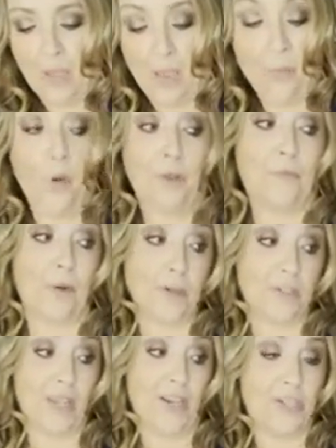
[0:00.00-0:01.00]
And one of the
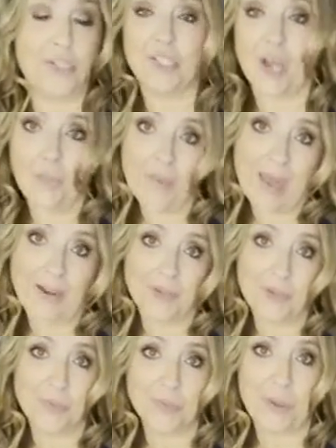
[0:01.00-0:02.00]
first things she taught me how to
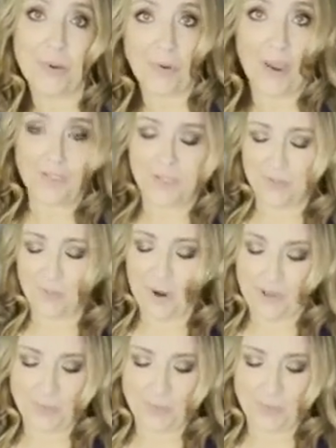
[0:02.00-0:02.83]
do was make rice in a rice